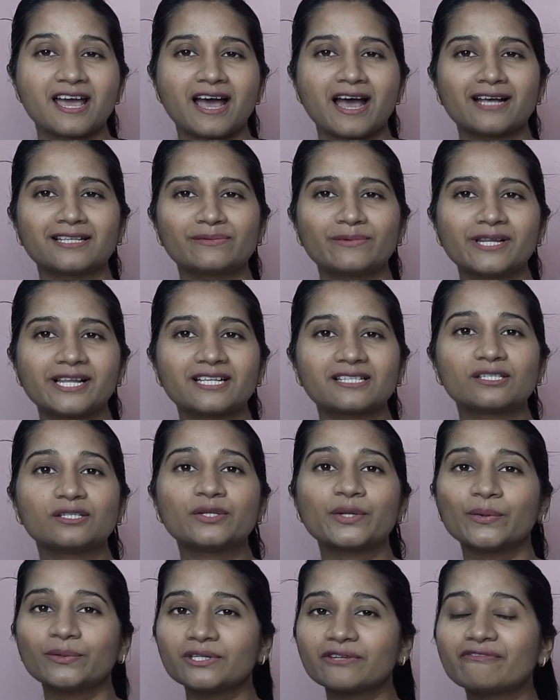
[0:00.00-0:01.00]
as well as
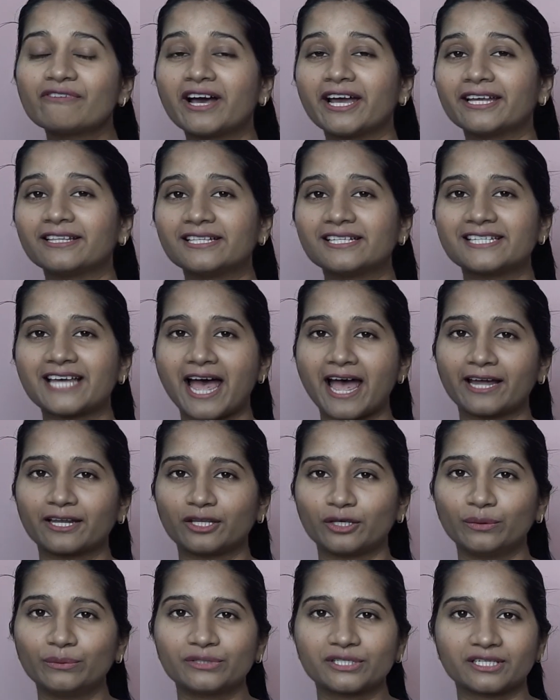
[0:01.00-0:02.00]
notifying the tagged
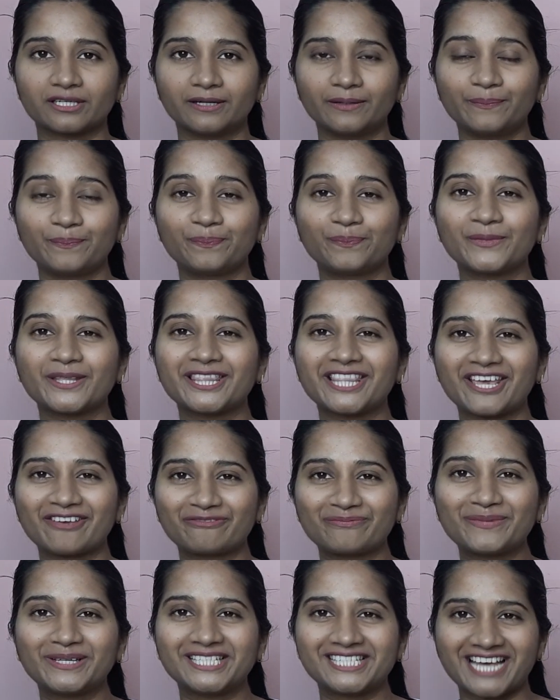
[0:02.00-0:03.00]
user that
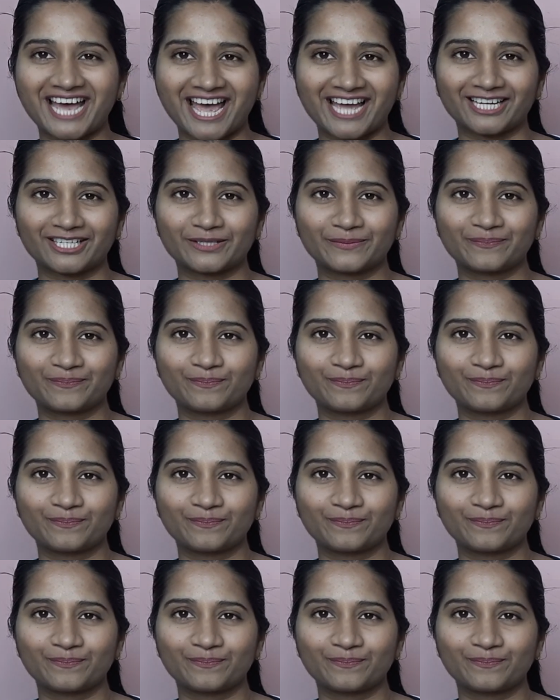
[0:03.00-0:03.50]
they've been tagged.